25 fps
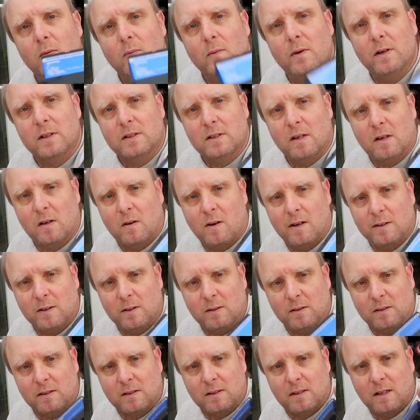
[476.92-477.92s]
which I like
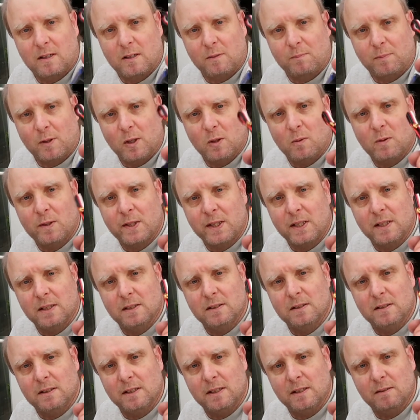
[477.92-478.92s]
the colour blue on
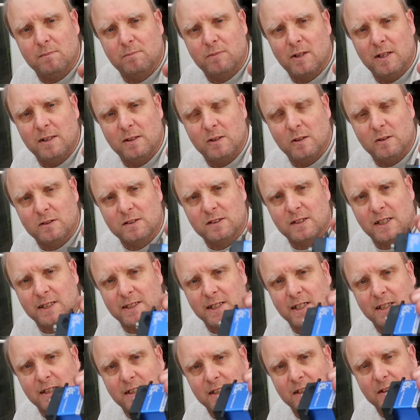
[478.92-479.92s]
it. It may not
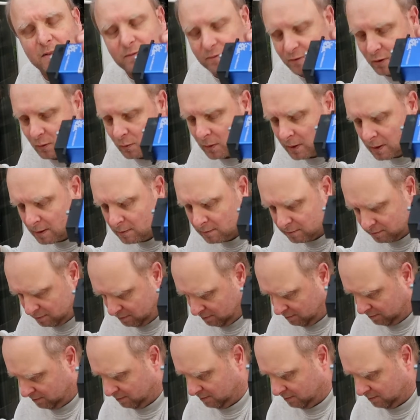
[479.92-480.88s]
stay that clean for a while,